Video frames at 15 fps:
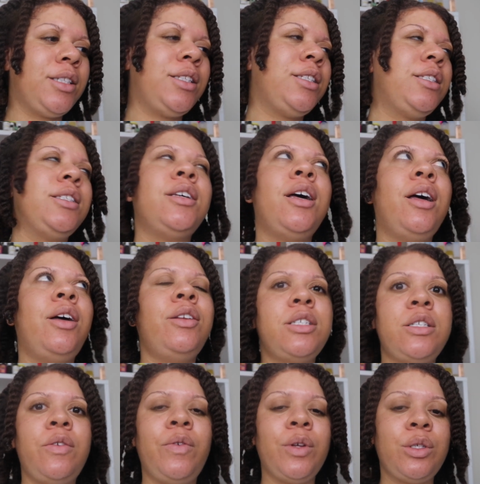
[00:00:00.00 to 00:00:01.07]
It's uh, it
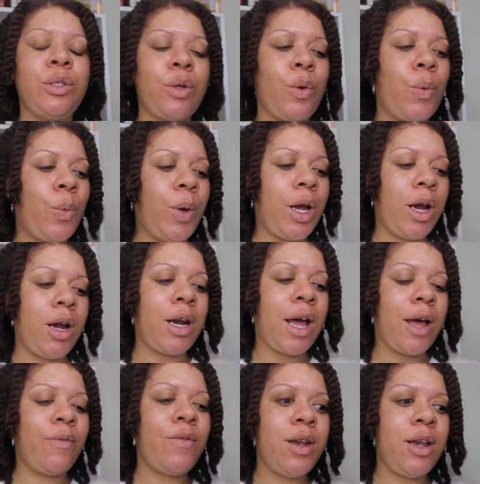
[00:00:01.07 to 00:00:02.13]
just feels so weird. I've